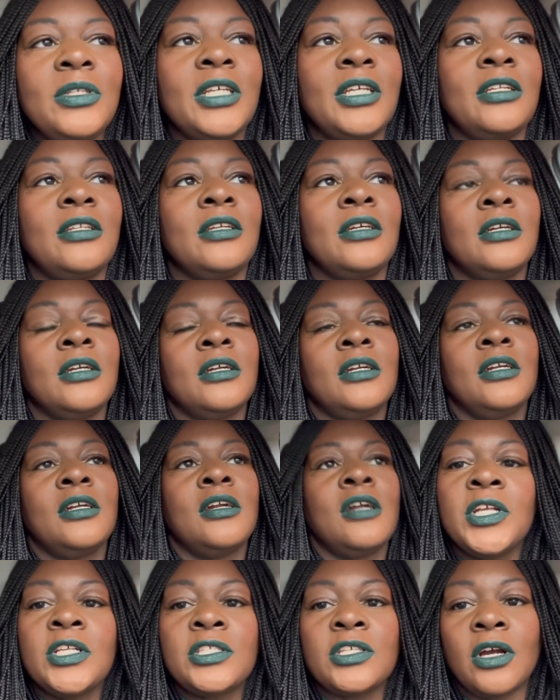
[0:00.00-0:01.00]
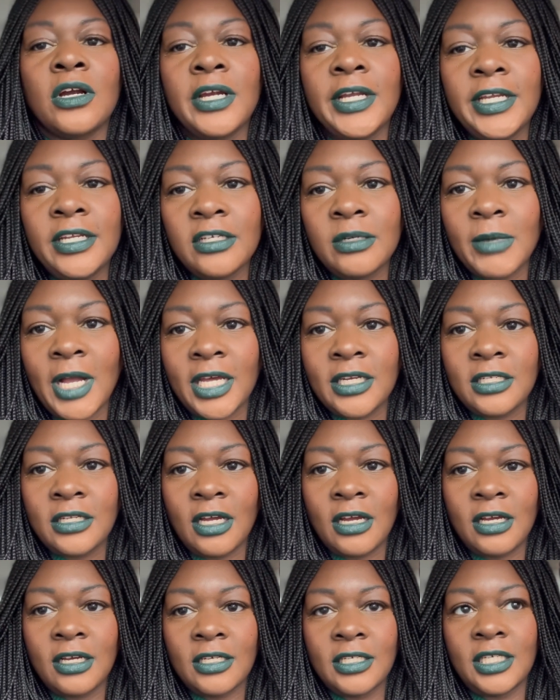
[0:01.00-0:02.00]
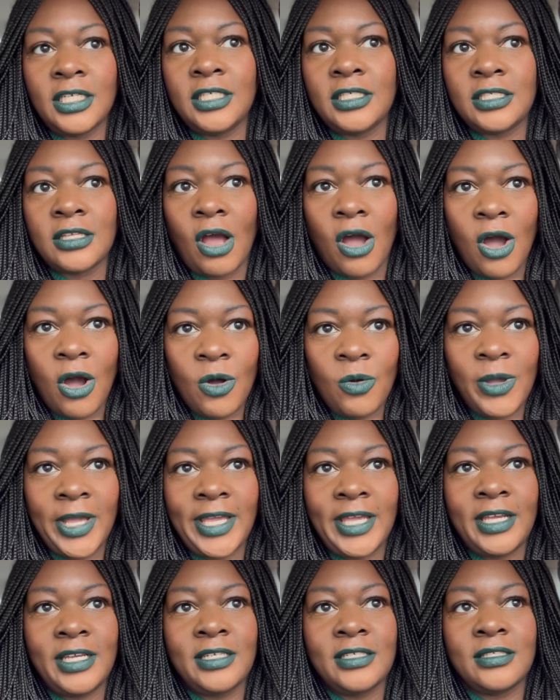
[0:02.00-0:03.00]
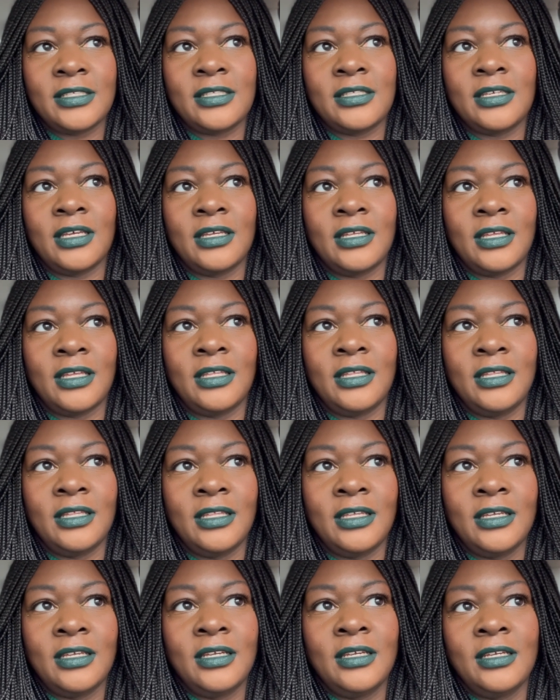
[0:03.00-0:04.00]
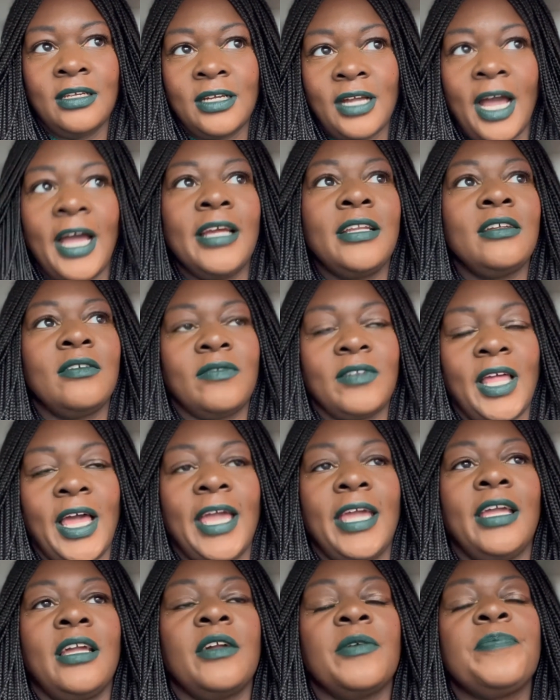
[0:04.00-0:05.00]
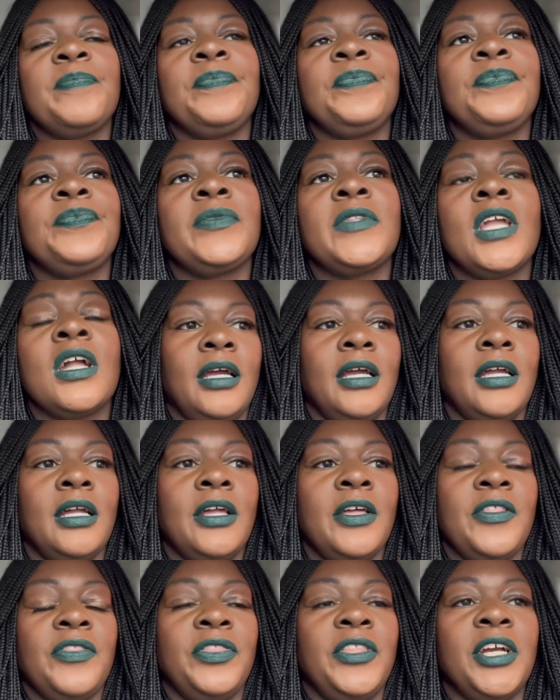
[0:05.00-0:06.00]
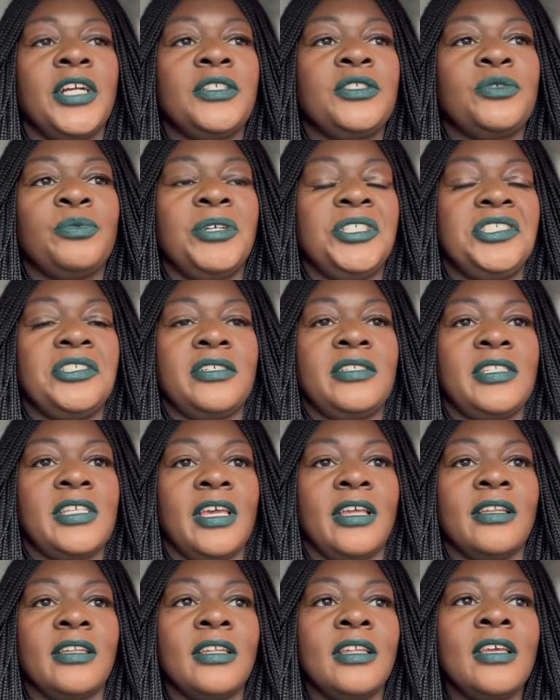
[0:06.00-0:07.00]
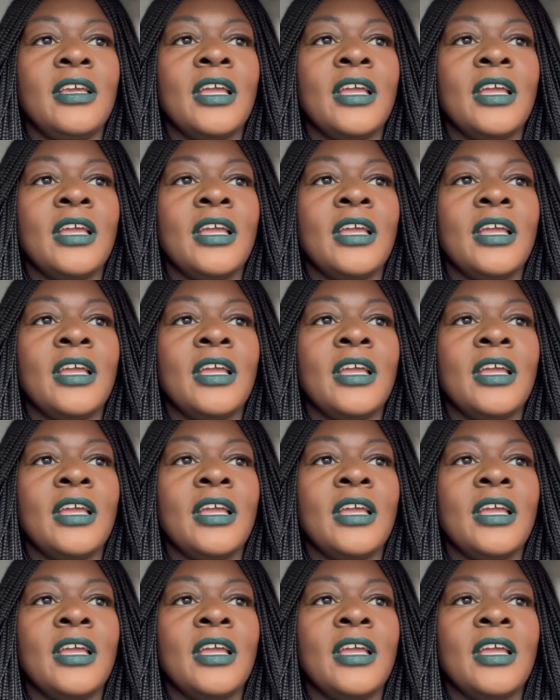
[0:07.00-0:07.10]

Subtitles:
And so her inner monologue is always kind of like, there's Richardson.